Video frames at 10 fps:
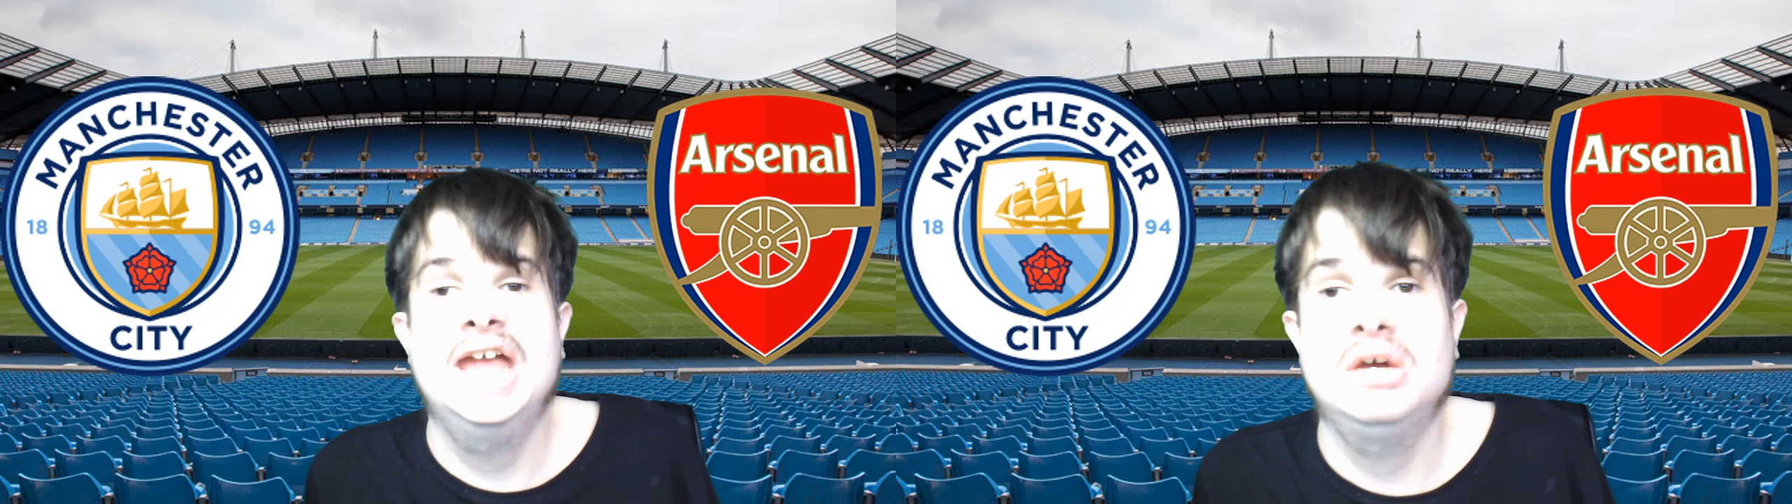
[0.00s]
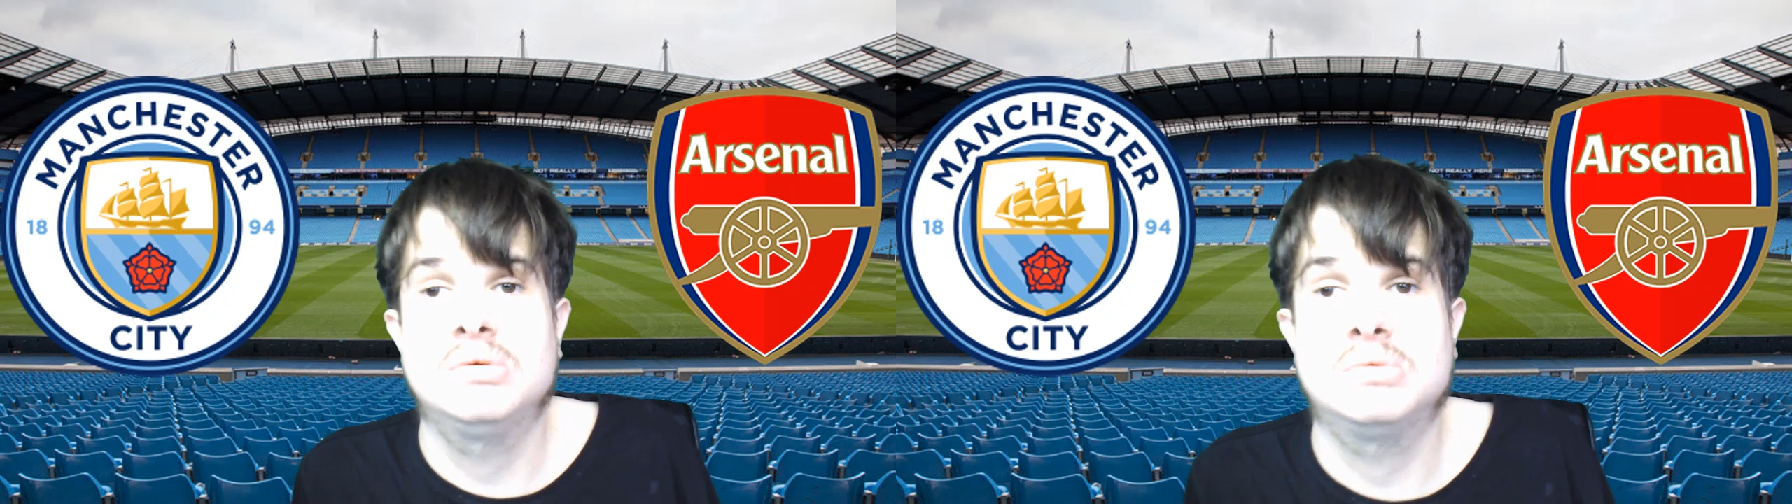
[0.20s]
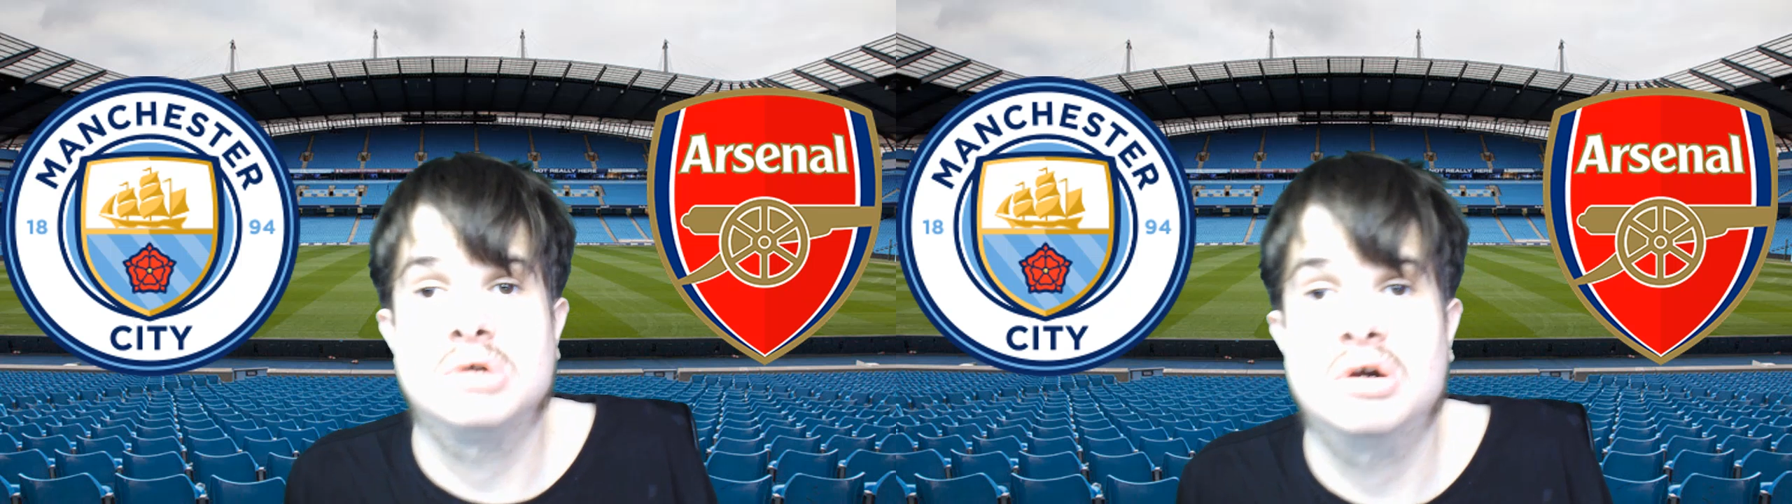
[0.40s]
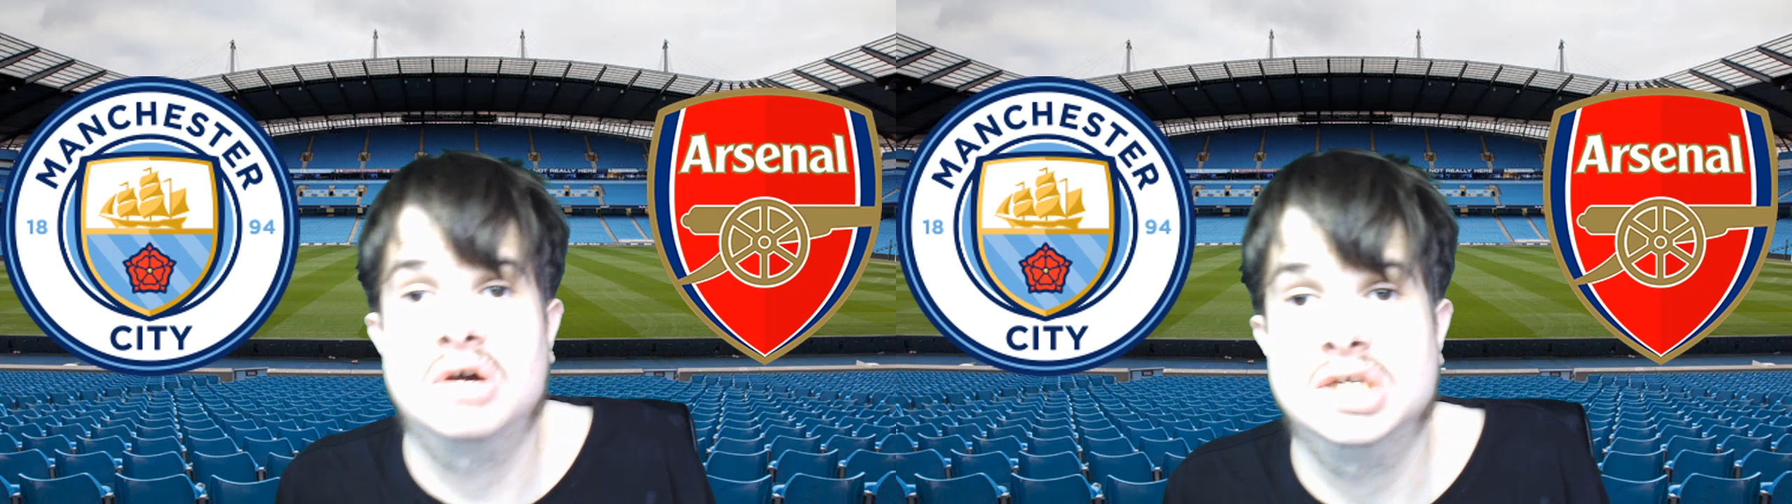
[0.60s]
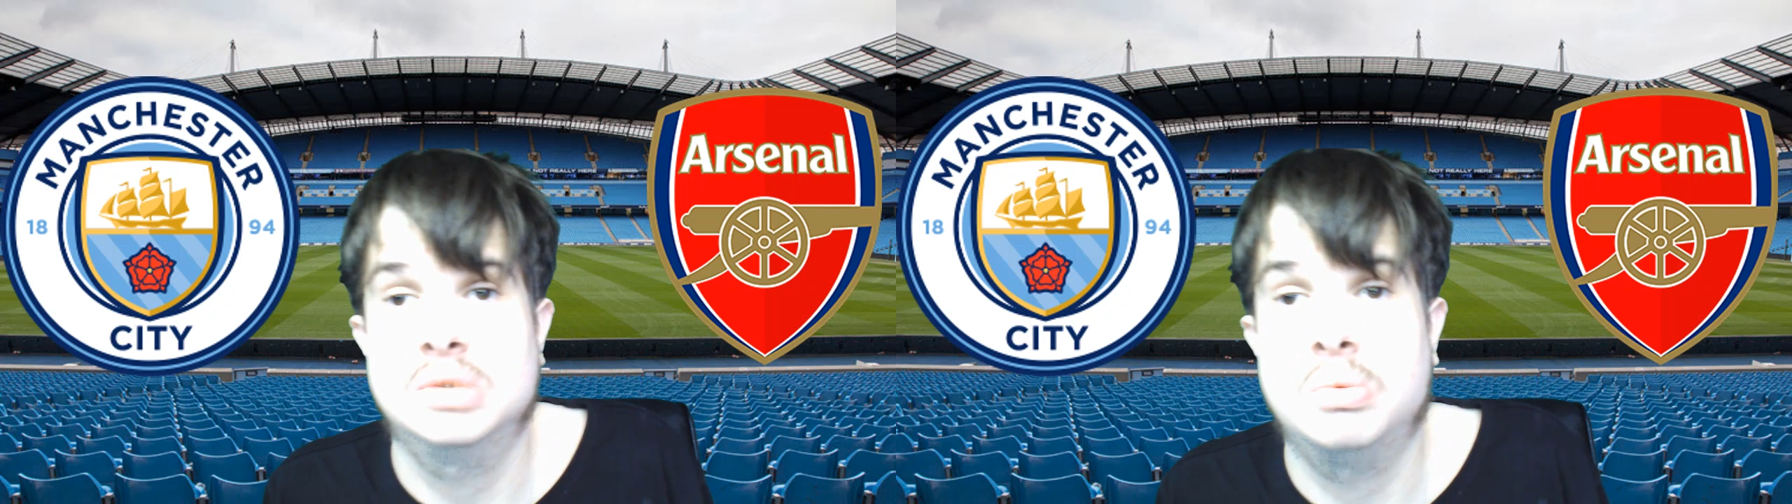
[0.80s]
Hello
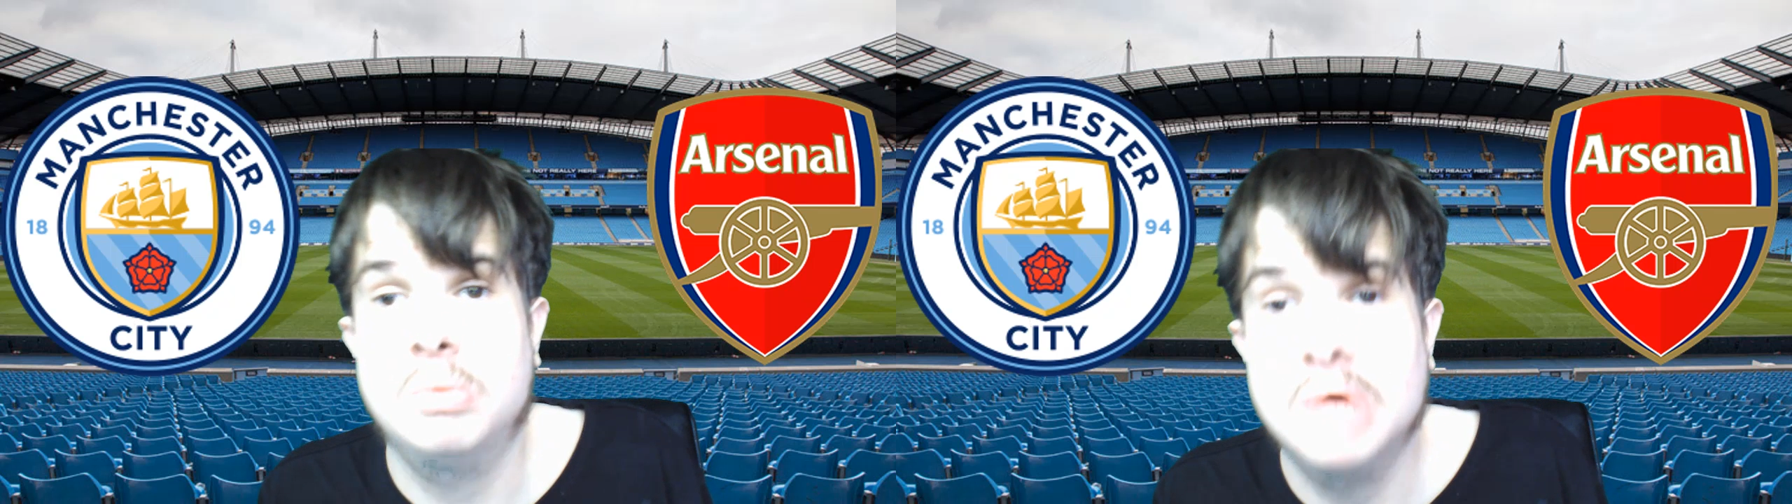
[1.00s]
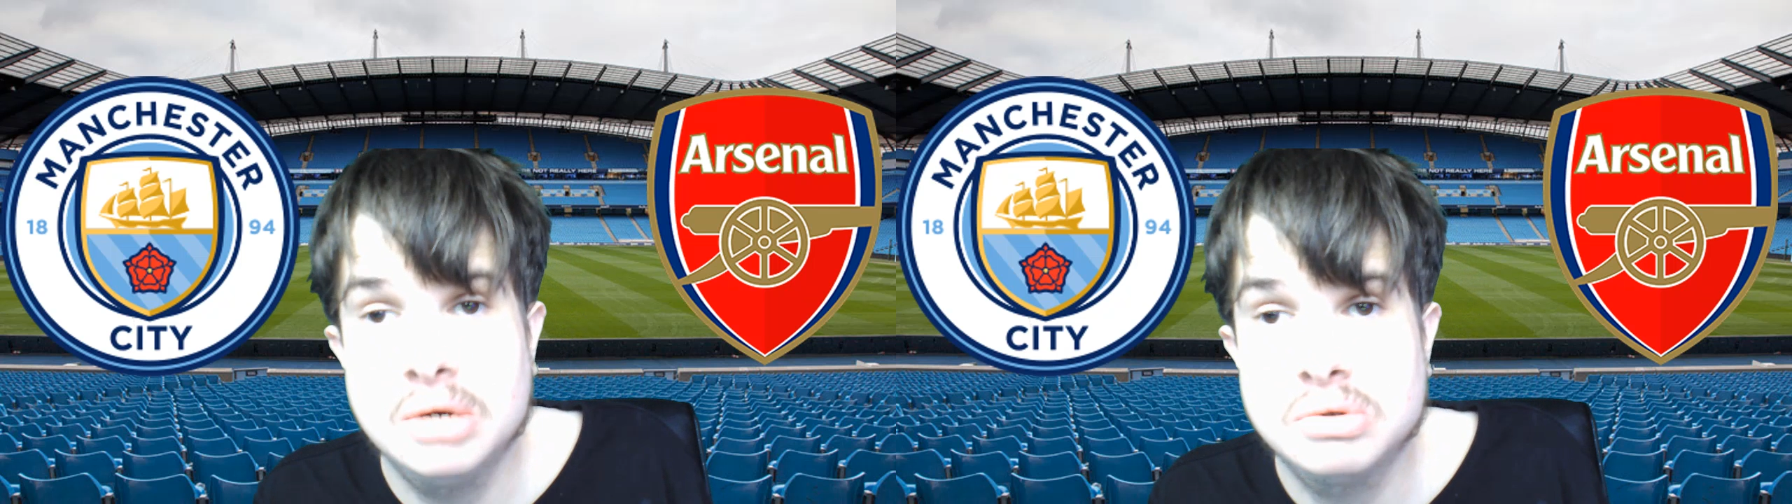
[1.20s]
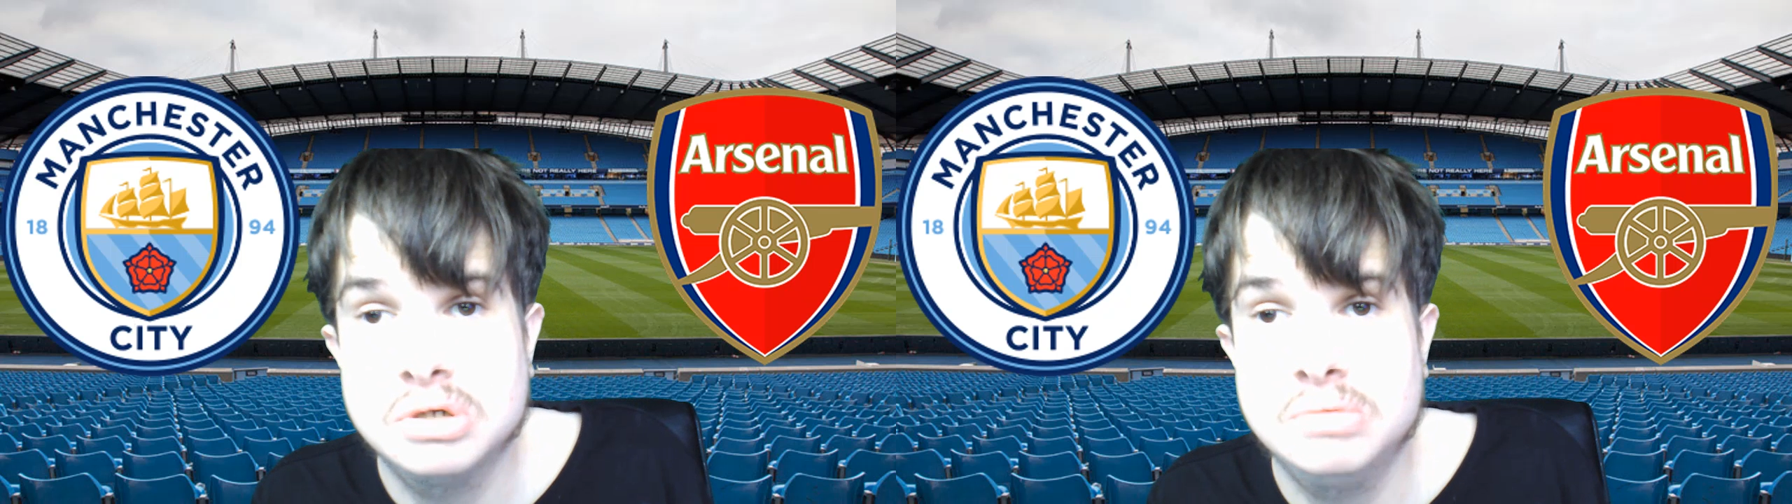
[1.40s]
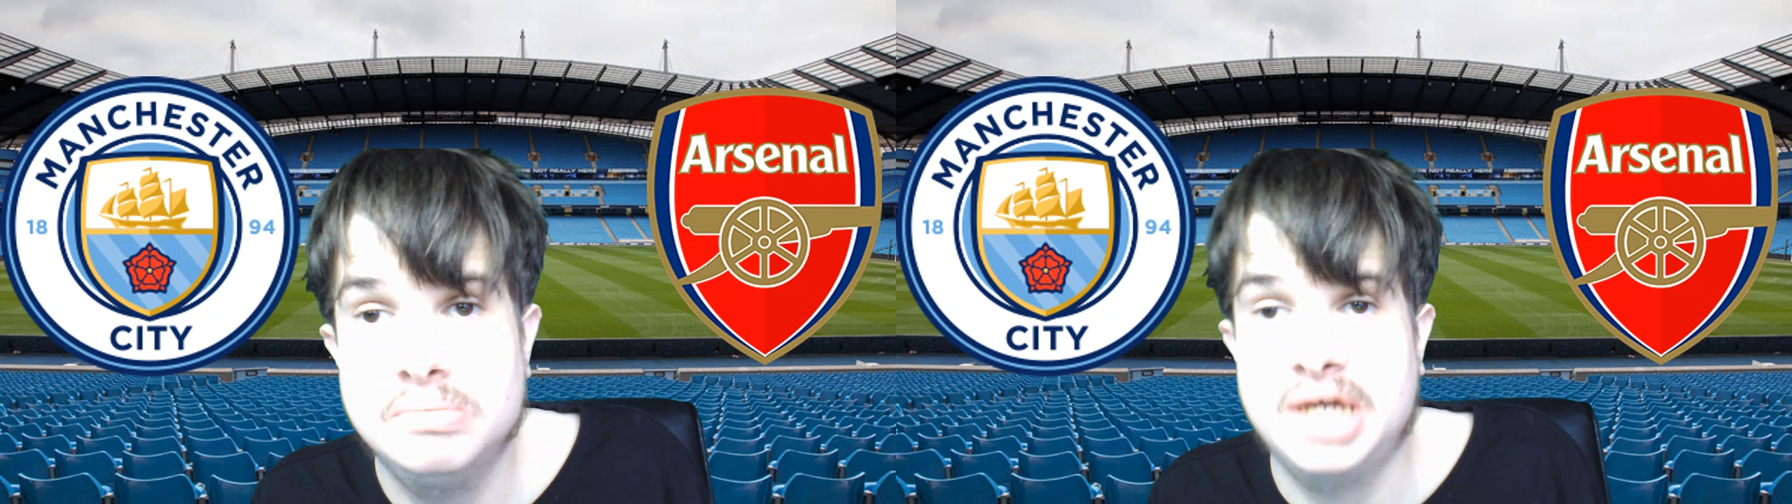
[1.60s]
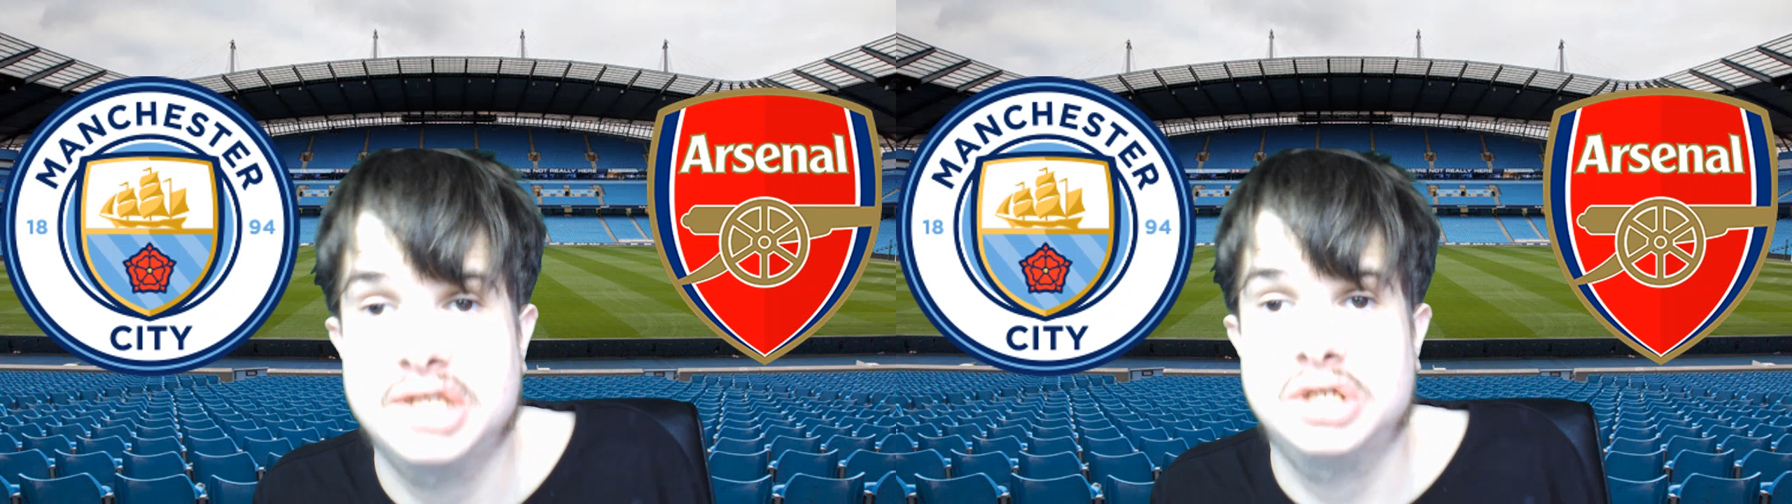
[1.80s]
guys, welcome
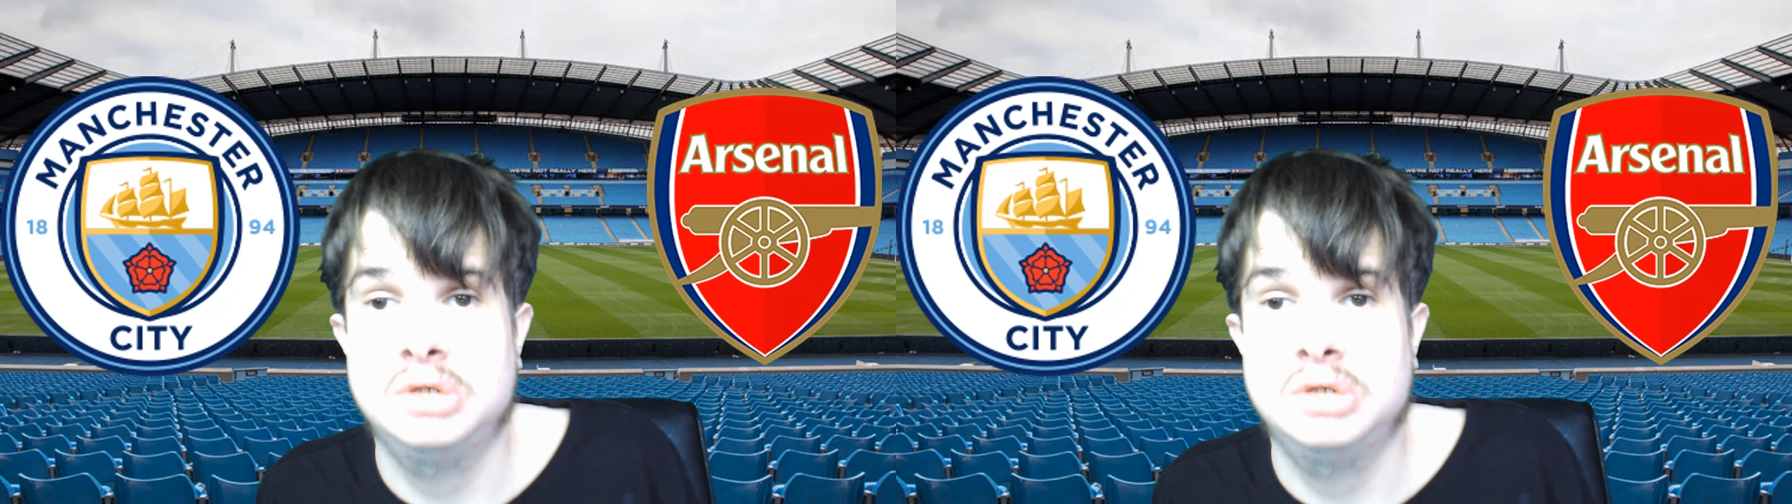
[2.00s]
back